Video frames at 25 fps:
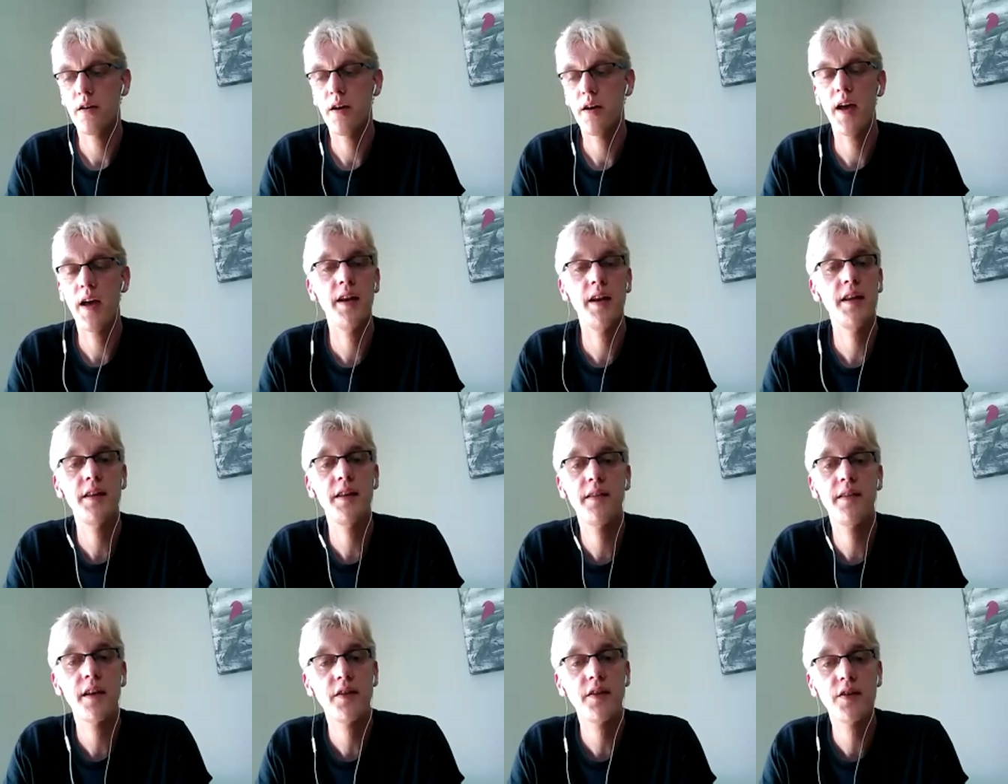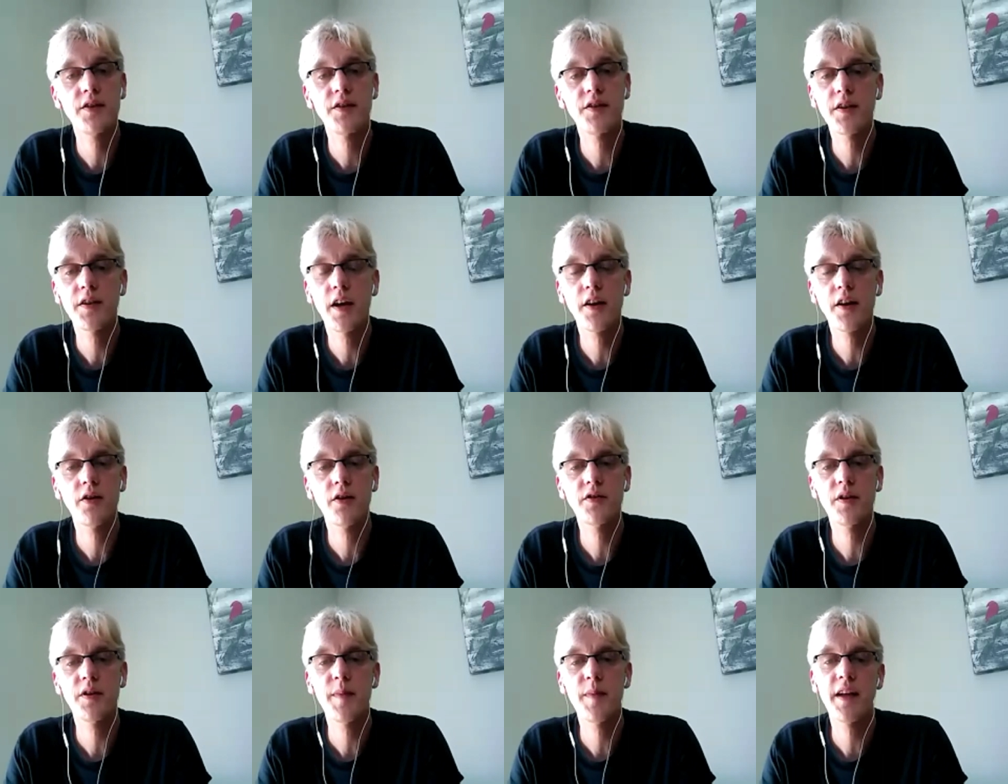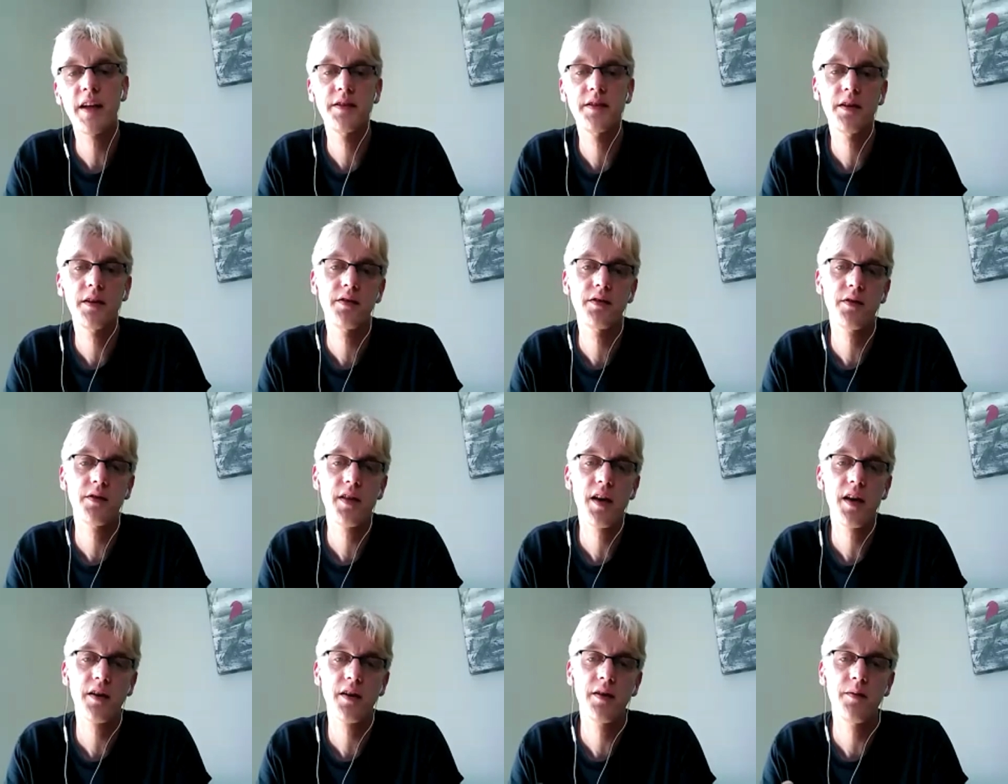anything that's psychosomatic. So
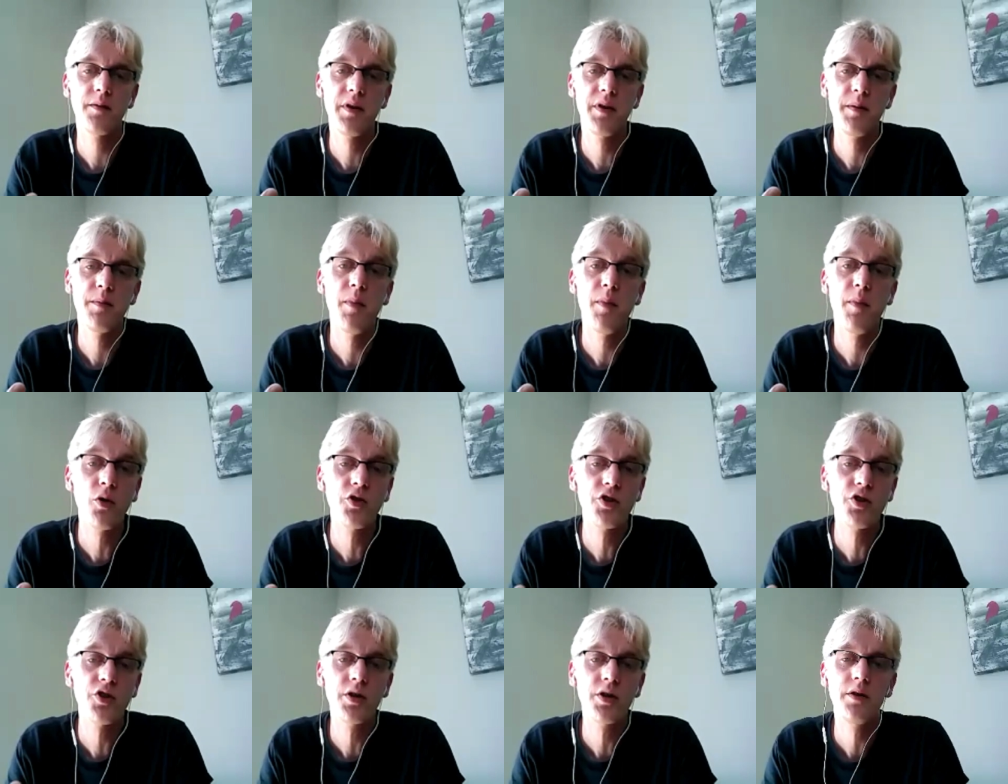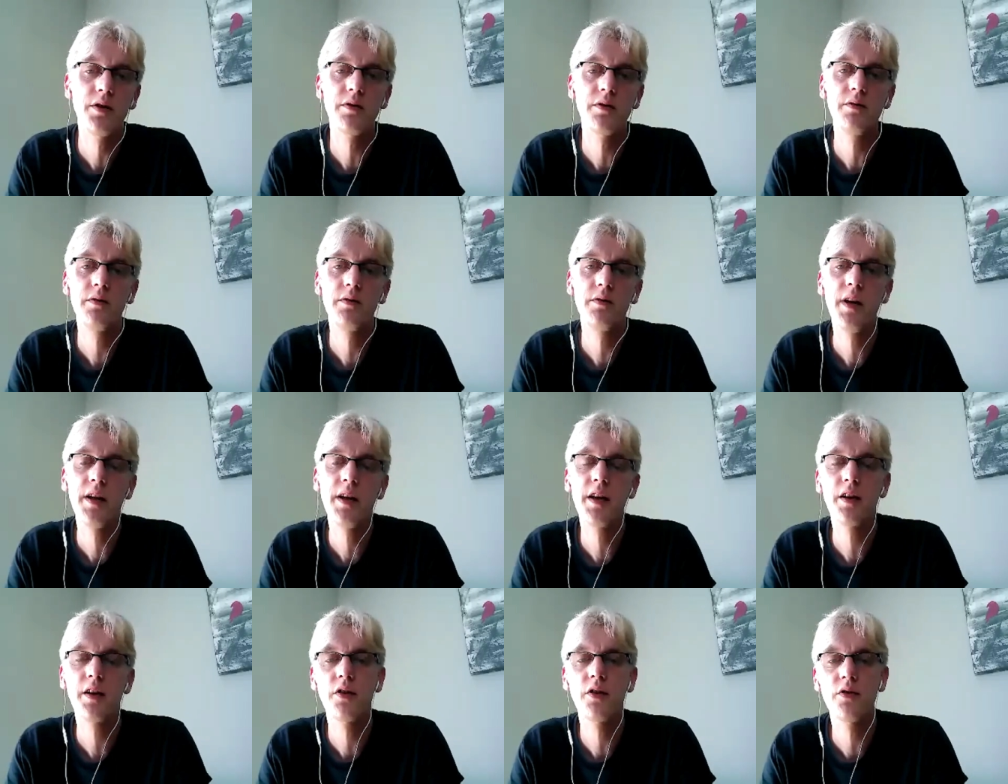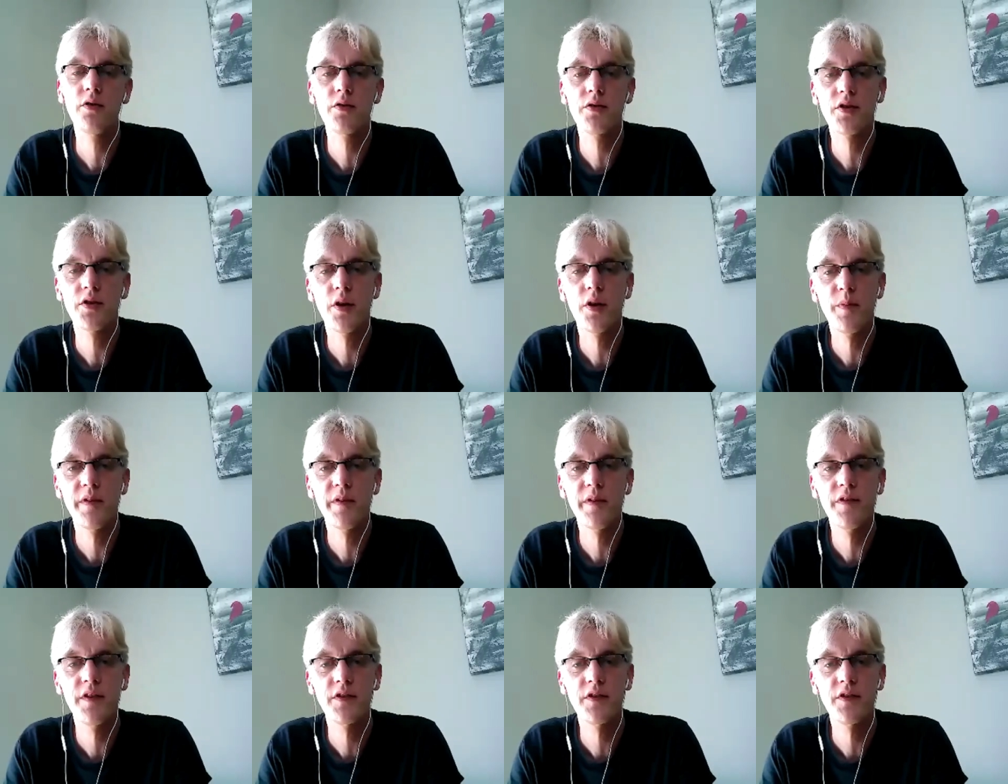that can be emotional and it can also
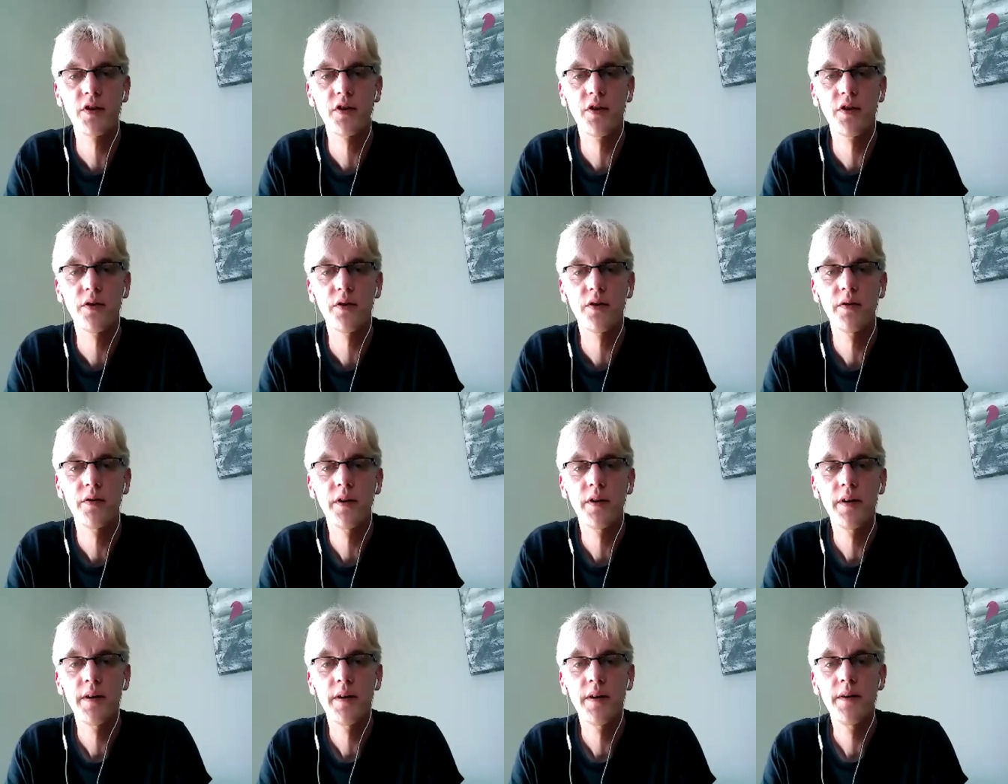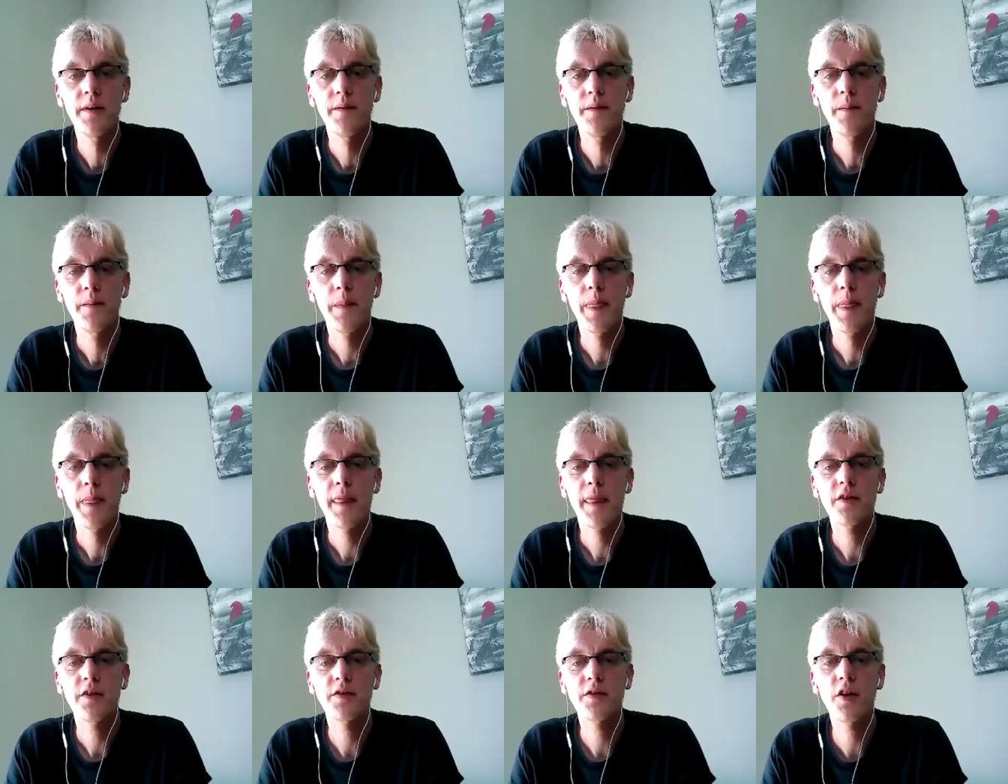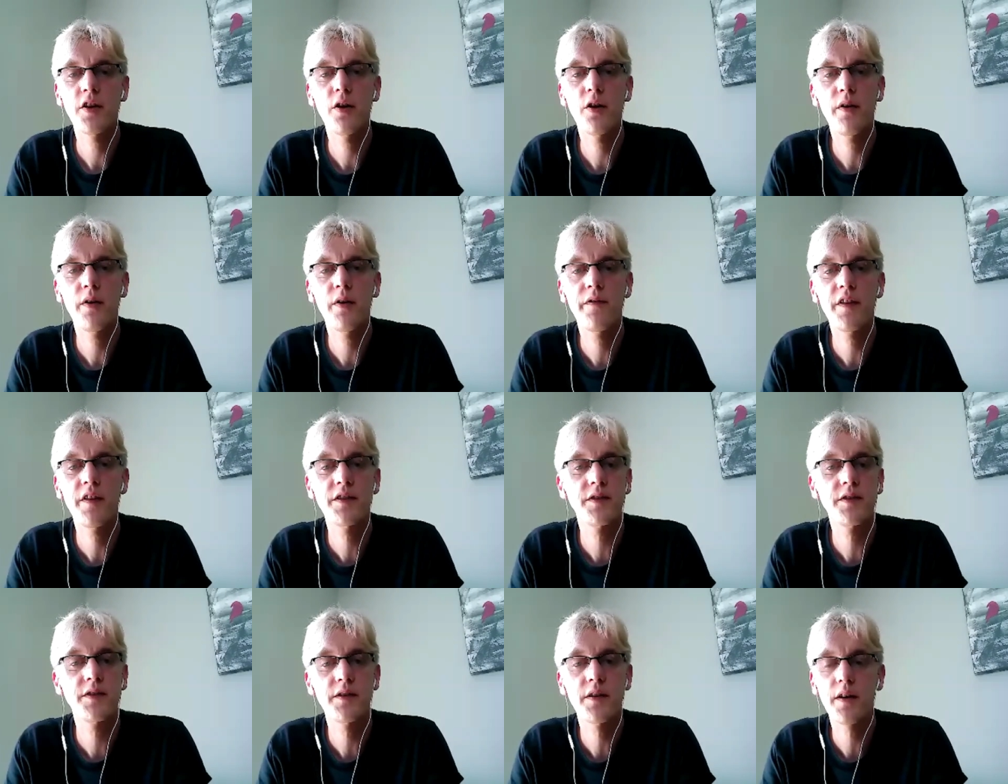be physical. So if
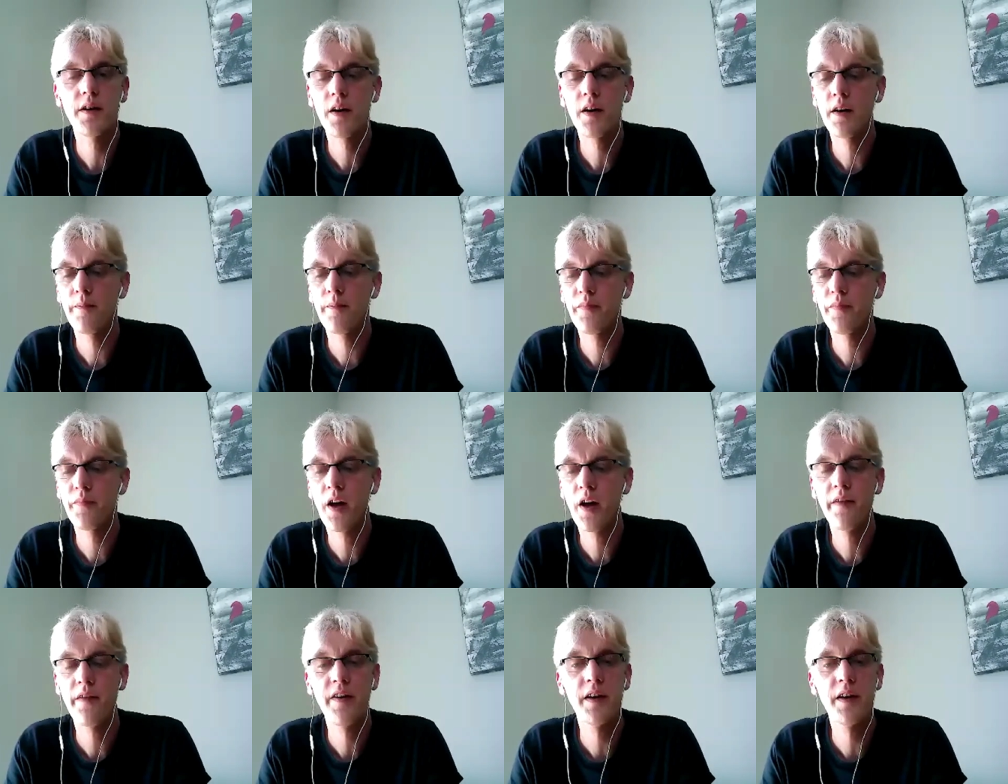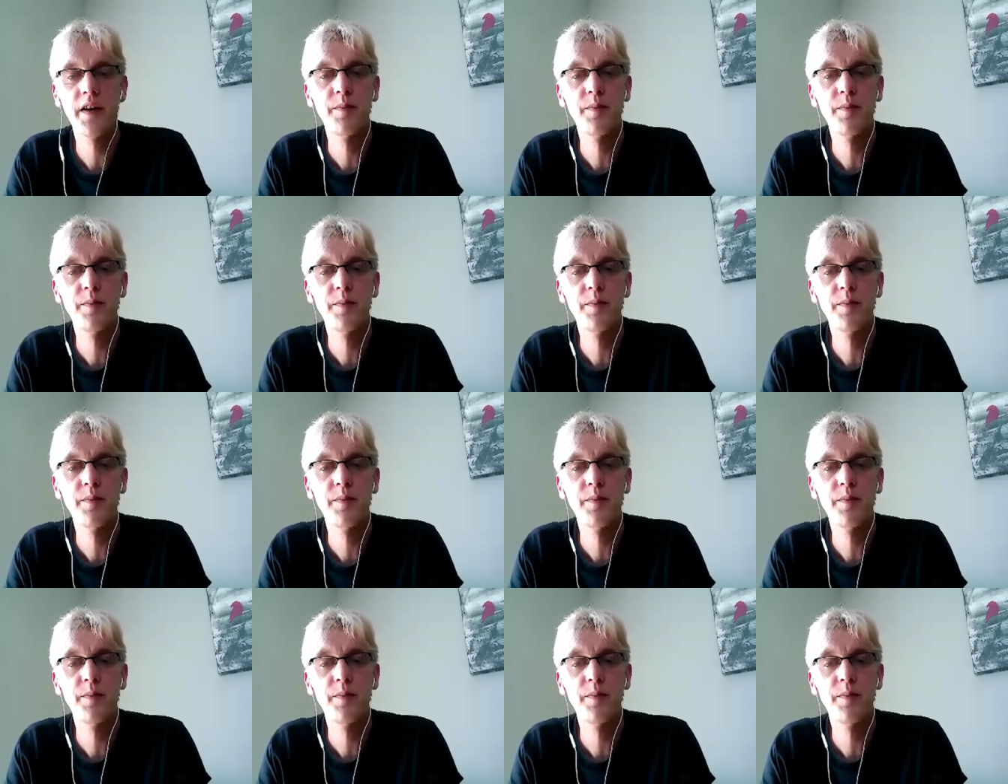it's, I've had